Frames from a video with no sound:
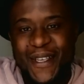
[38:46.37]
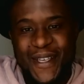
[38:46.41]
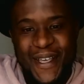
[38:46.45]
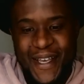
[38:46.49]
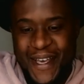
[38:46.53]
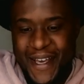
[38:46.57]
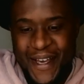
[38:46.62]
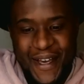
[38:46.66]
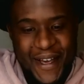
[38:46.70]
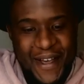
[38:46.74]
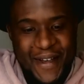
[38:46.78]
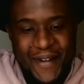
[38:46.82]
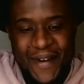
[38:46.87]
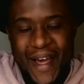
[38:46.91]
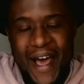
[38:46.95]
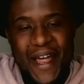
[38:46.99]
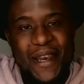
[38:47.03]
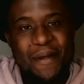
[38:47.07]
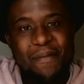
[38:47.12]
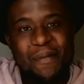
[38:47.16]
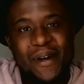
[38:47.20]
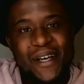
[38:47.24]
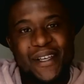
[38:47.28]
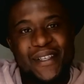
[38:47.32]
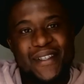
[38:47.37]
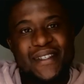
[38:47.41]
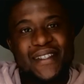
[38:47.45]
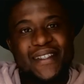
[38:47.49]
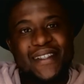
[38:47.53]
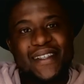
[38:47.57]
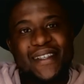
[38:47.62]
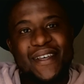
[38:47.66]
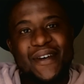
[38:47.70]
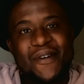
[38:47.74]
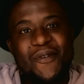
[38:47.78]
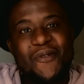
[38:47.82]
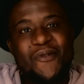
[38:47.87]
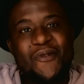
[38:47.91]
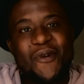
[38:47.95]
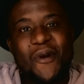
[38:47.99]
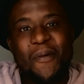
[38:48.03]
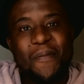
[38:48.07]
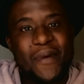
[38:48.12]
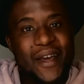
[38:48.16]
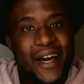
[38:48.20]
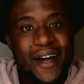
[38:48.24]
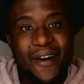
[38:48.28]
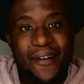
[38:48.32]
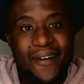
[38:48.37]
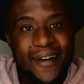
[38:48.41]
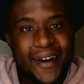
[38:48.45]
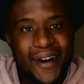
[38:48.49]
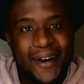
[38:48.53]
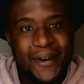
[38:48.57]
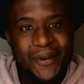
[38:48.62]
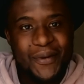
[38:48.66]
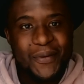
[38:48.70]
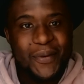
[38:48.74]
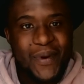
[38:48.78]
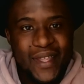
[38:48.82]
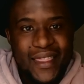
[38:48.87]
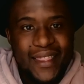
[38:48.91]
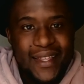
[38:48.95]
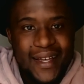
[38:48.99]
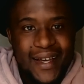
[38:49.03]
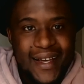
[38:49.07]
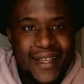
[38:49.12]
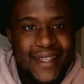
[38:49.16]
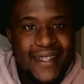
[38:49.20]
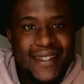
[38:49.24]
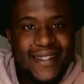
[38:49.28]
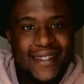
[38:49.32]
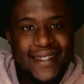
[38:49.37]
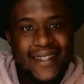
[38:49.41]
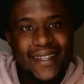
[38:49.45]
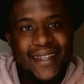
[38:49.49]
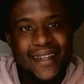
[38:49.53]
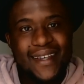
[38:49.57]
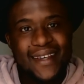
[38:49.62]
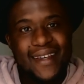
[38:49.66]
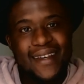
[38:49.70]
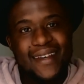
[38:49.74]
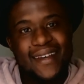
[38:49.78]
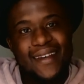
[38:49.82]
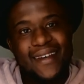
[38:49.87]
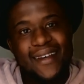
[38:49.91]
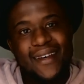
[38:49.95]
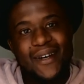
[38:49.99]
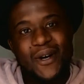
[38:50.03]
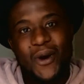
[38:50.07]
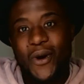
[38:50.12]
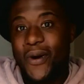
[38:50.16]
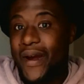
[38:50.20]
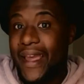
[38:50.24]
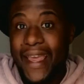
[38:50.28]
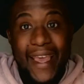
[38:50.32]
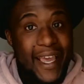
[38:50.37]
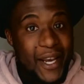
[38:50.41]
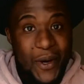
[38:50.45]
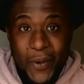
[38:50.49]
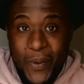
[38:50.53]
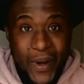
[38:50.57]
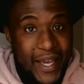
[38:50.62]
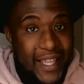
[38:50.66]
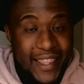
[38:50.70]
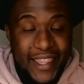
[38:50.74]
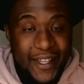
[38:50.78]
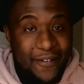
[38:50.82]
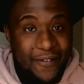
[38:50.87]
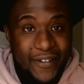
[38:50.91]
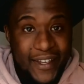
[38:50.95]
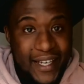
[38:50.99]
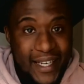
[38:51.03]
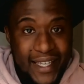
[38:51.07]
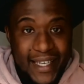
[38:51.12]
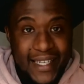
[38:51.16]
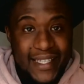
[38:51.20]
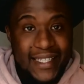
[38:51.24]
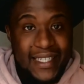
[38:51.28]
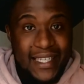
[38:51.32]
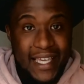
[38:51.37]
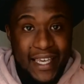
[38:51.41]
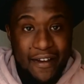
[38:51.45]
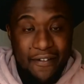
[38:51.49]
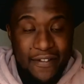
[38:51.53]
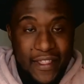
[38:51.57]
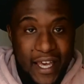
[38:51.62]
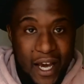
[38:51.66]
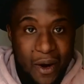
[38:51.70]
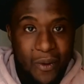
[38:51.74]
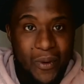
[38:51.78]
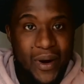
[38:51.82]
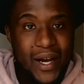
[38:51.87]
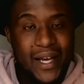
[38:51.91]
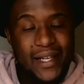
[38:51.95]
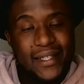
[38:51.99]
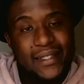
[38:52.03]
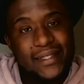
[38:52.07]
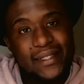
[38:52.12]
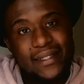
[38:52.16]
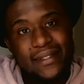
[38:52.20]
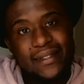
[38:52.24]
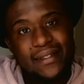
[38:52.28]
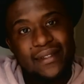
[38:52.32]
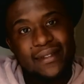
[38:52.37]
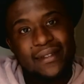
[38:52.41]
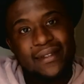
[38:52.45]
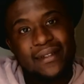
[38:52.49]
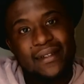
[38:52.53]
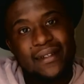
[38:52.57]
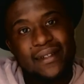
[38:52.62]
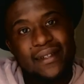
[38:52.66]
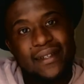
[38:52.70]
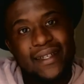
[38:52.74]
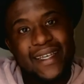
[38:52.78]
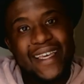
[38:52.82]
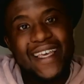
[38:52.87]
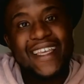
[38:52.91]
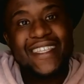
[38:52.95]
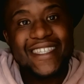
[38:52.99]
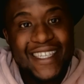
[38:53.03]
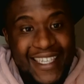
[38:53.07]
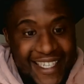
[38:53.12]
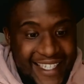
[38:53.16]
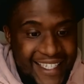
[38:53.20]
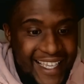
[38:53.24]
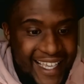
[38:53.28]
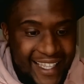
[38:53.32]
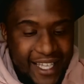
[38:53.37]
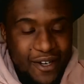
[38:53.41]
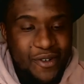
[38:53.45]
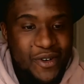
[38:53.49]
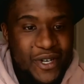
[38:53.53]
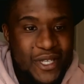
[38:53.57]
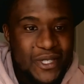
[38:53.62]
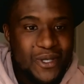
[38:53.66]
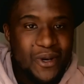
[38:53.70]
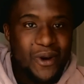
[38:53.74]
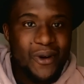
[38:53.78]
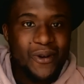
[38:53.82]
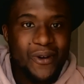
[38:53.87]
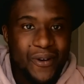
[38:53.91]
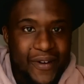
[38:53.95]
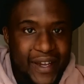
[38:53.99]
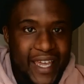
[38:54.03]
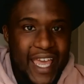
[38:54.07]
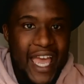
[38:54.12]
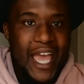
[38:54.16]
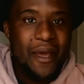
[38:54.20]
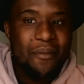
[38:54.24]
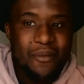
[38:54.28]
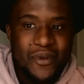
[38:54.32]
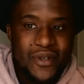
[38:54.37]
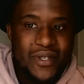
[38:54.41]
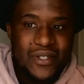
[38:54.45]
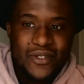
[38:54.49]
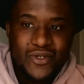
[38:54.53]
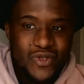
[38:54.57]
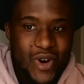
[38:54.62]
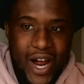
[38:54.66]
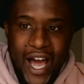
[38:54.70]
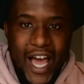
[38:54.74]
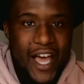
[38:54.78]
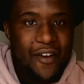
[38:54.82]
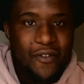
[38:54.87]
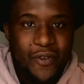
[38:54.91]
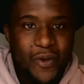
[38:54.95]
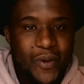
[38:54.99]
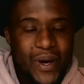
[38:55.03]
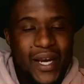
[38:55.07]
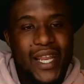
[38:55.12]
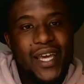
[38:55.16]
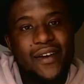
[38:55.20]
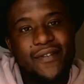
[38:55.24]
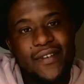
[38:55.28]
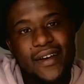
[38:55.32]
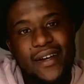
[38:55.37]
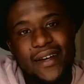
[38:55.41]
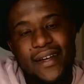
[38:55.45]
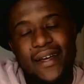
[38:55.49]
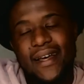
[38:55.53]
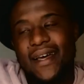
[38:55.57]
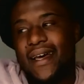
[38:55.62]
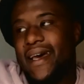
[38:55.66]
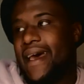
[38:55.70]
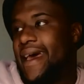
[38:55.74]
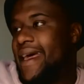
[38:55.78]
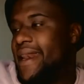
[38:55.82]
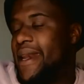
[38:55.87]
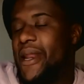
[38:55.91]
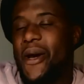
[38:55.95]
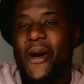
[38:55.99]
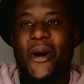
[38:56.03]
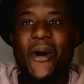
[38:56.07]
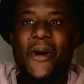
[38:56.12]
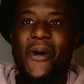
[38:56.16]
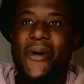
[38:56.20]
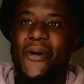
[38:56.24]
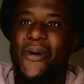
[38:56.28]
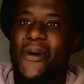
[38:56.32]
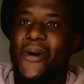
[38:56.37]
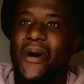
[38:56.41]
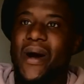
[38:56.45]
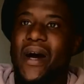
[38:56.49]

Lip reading: animals roaming around with us or anywhere in the village if they're wild. It's inside a resort or a game tribe or whatever." No.